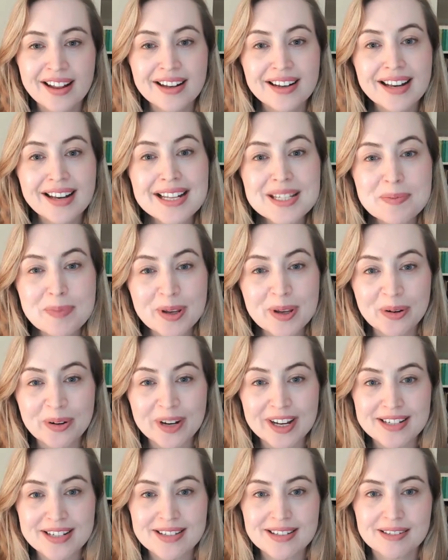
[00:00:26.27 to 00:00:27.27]
Let's be
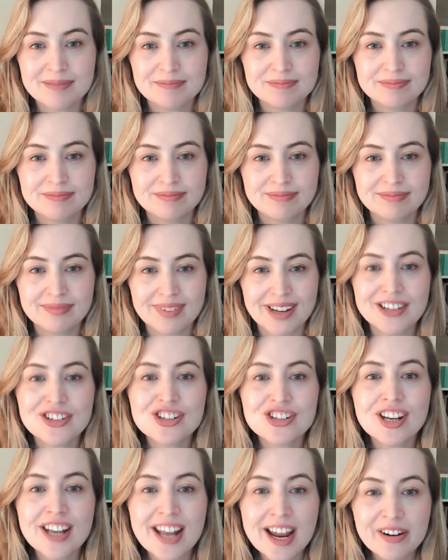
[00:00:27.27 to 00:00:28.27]
honest, a
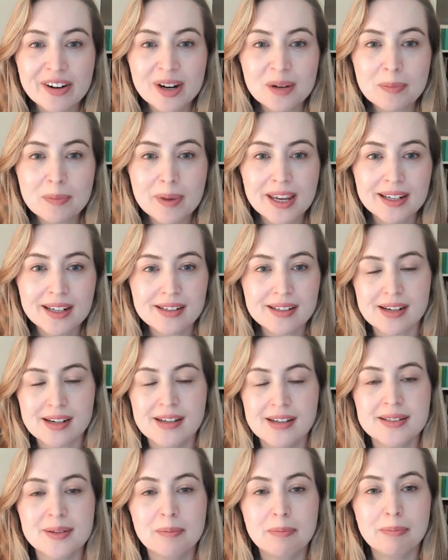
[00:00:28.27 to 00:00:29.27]
generic pitch
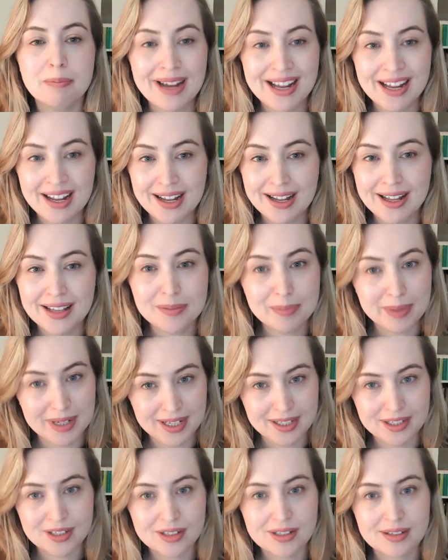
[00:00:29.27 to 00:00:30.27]
is a bad
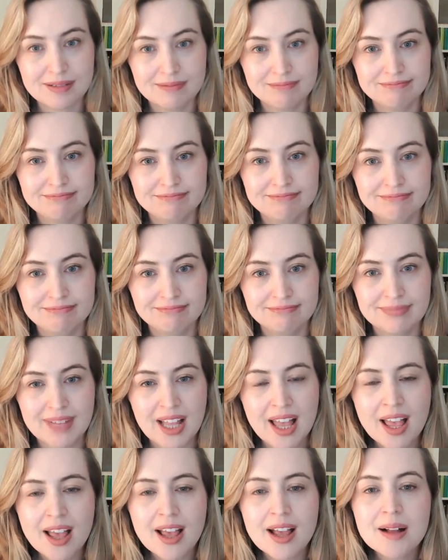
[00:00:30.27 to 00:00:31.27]
pitch.
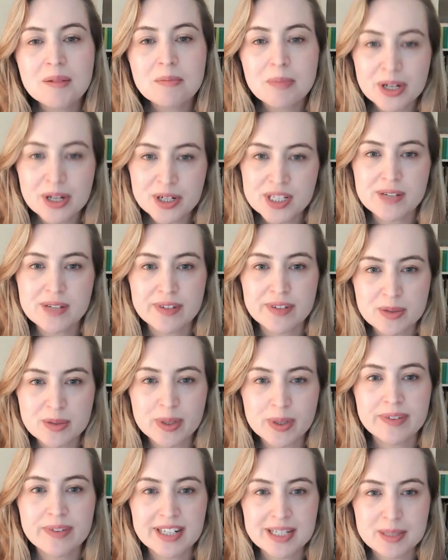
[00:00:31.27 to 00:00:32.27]
Most of us will
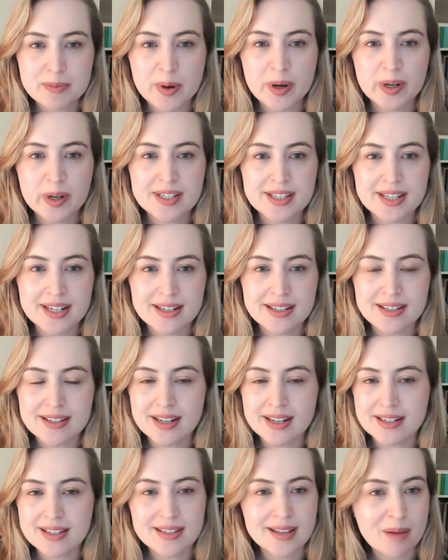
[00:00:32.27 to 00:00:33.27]
have experienced this
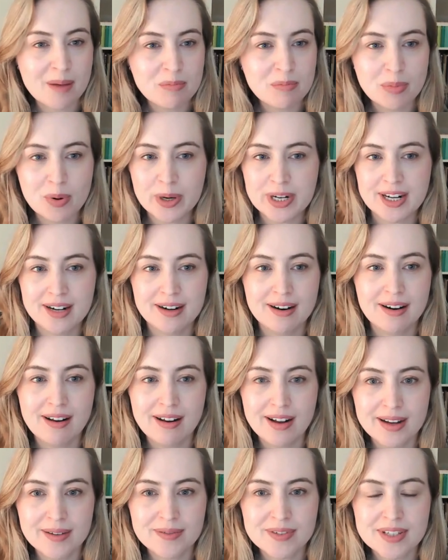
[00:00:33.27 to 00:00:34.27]
at some point in our
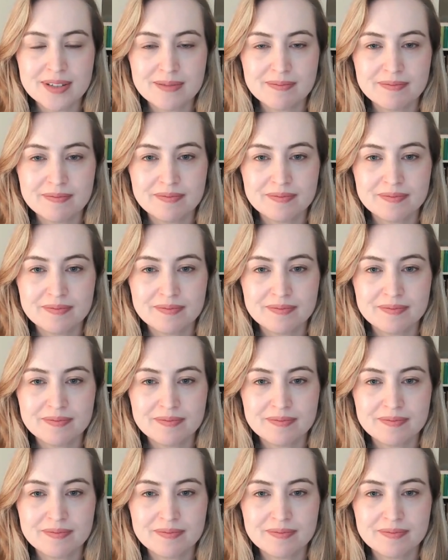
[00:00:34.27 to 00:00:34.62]
lives.